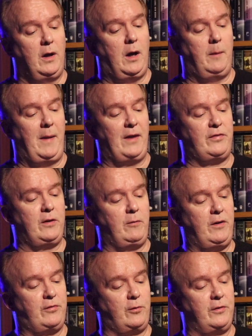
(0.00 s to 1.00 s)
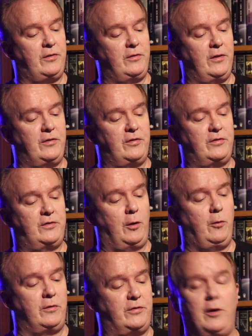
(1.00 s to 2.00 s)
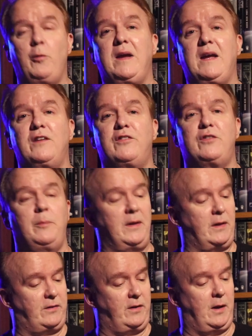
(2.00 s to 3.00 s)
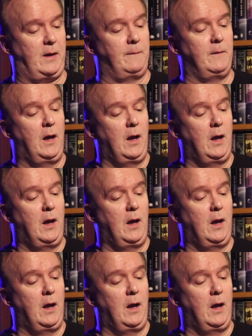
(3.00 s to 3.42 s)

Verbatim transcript: amassing resources and sowing instability.